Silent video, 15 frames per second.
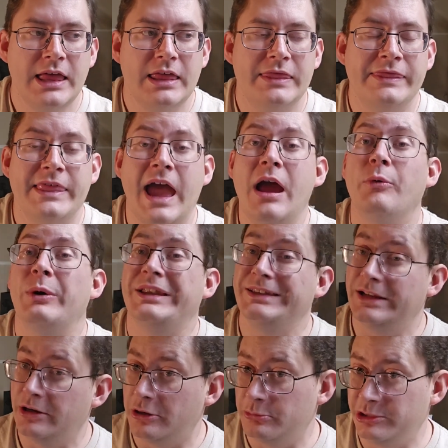That went
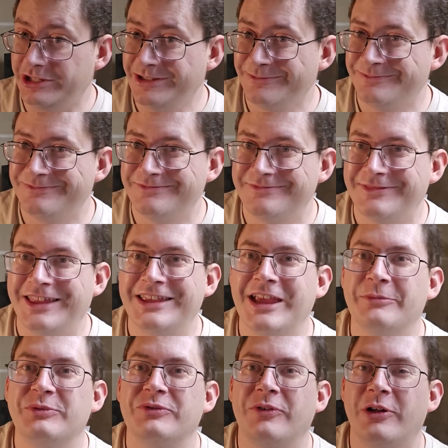terribly. They
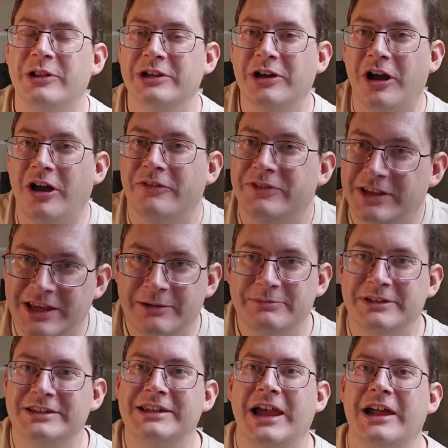kept falling off, they kept
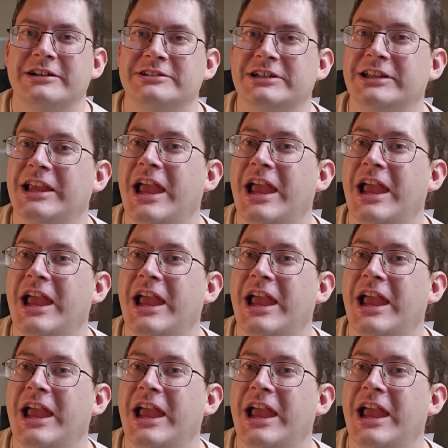detaching,